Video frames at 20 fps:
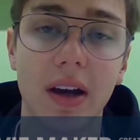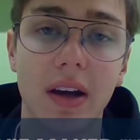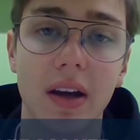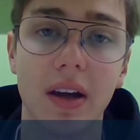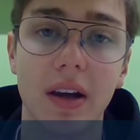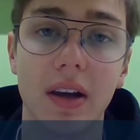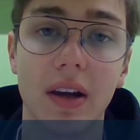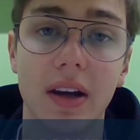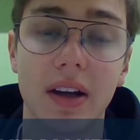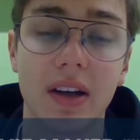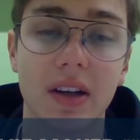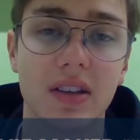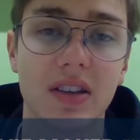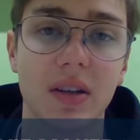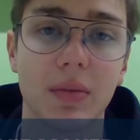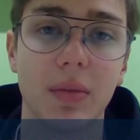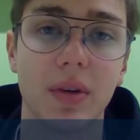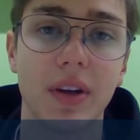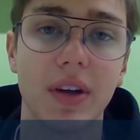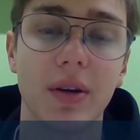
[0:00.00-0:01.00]
Like
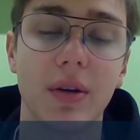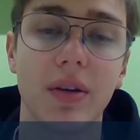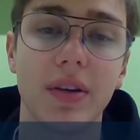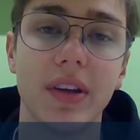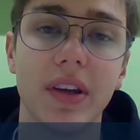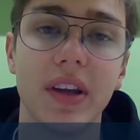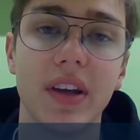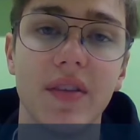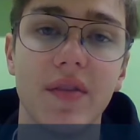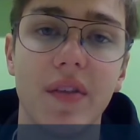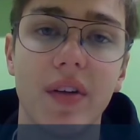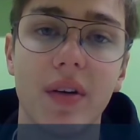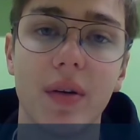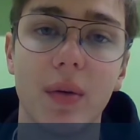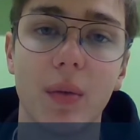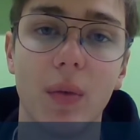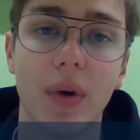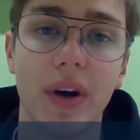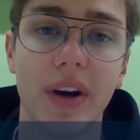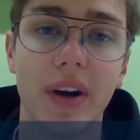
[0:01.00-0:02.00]
example, they couldn't live
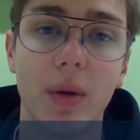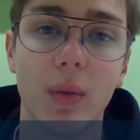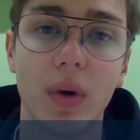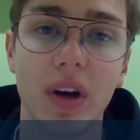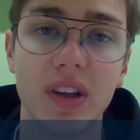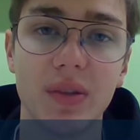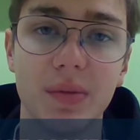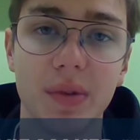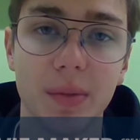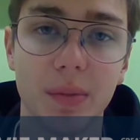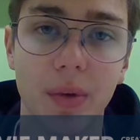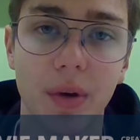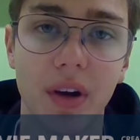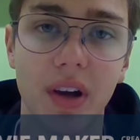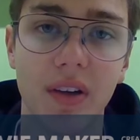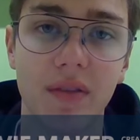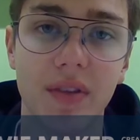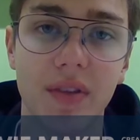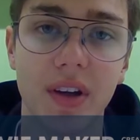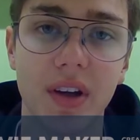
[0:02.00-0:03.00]
where the white people
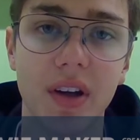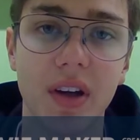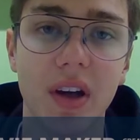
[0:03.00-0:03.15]
lived